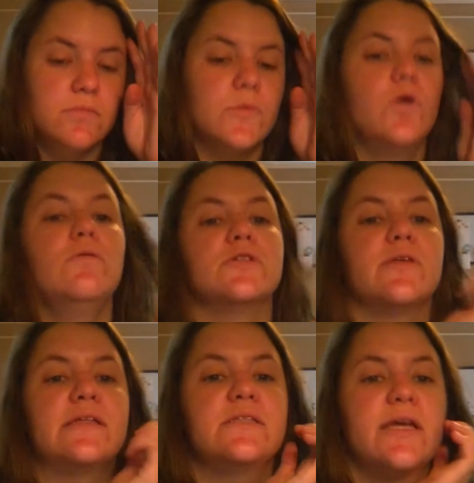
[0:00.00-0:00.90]
Cool. So
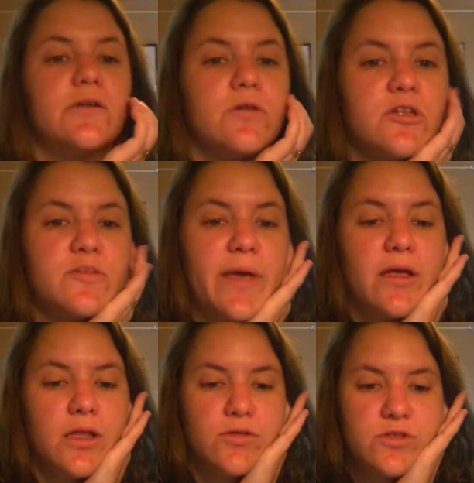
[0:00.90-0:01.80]
that's Theodoros
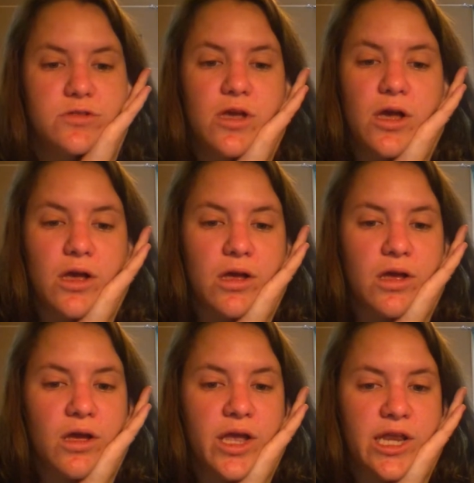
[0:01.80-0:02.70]
Pangalos,
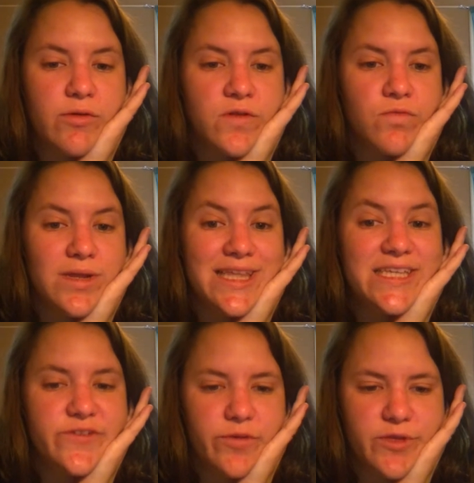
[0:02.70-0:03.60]
and he was
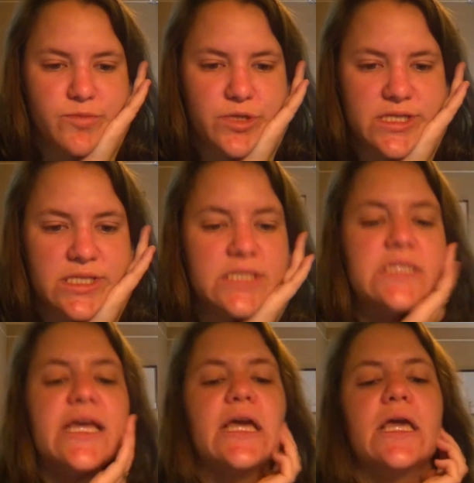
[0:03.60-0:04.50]
released from this prison
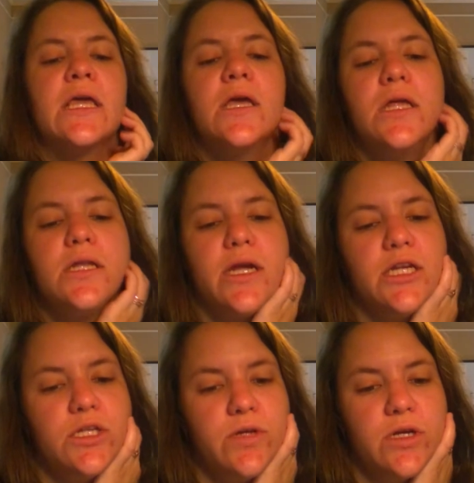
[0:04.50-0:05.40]
today,
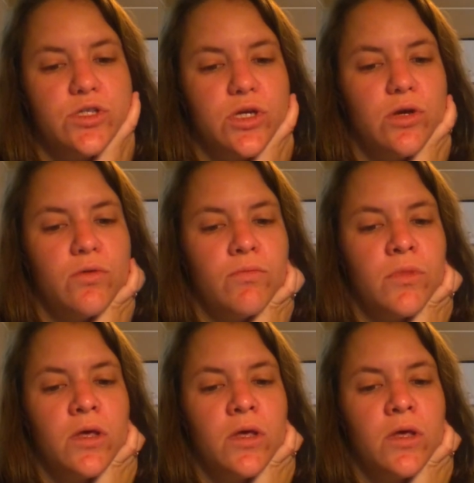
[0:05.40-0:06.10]
92 years ago.